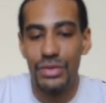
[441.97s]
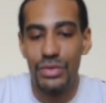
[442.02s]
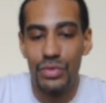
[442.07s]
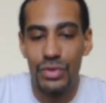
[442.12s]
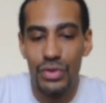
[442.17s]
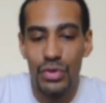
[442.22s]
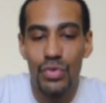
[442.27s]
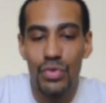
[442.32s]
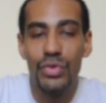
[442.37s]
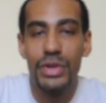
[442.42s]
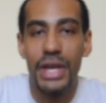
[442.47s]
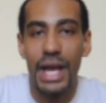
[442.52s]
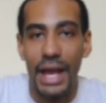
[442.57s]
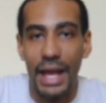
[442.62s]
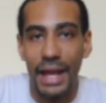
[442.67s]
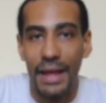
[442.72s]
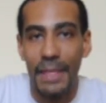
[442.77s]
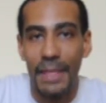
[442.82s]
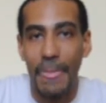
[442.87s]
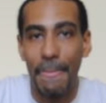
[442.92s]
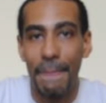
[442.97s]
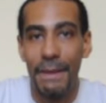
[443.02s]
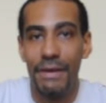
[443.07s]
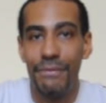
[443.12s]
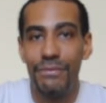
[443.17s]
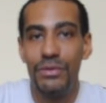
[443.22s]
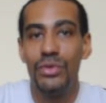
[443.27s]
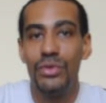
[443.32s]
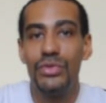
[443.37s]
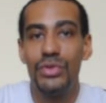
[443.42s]
Today,
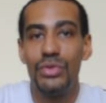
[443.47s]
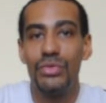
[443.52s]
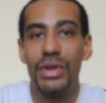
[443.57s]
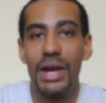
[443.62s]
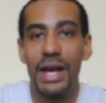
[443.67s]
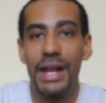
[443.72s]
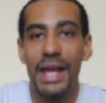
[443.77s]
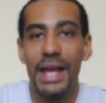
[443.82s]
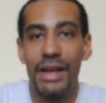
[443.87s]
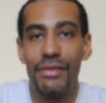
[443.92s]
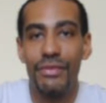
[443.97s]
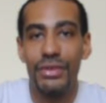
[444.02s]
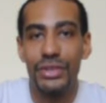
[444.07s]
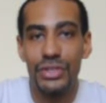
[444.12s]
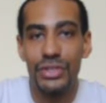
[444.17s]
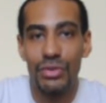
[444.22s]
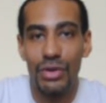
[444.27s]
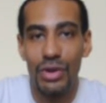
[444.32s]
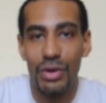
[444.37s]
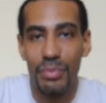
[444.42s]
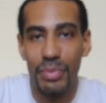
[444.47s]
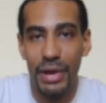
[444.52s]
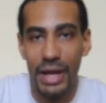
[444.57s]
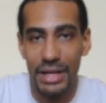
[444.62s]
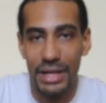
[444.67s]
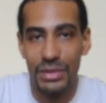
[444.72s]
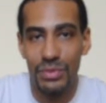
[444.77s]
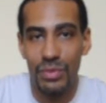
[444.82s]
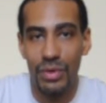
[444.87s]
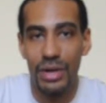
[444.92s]
if you do not have a strong
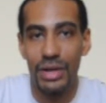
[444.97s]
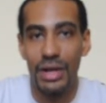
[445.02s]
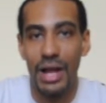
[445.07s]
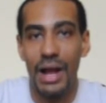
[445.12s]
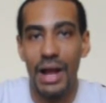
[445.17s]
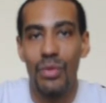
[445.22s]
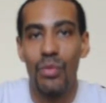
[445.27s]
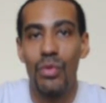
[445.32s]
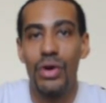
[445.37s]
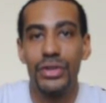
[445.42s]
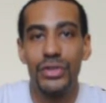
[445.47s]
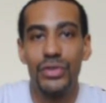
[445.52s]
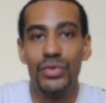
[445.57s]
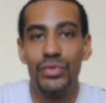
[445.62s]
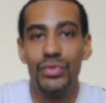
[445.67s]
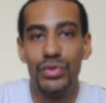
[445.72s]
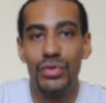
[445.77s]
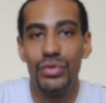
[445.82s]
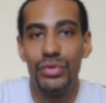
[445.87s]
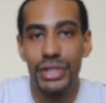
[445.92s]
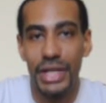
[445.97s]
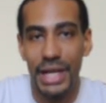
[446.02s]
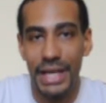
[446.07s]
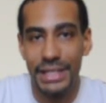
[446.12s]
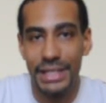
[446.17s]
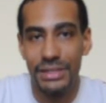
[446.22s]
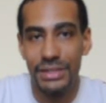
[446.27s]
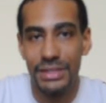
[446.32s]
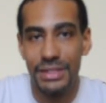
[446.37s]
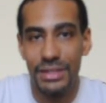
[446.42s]
password, I want you to
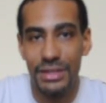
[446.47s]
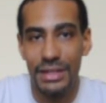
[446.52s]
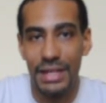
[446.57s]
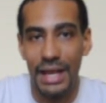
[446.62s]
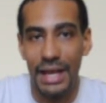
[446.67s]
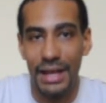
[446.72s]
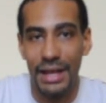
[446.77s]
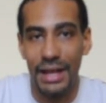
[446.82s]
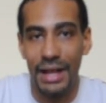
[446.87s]
change it today.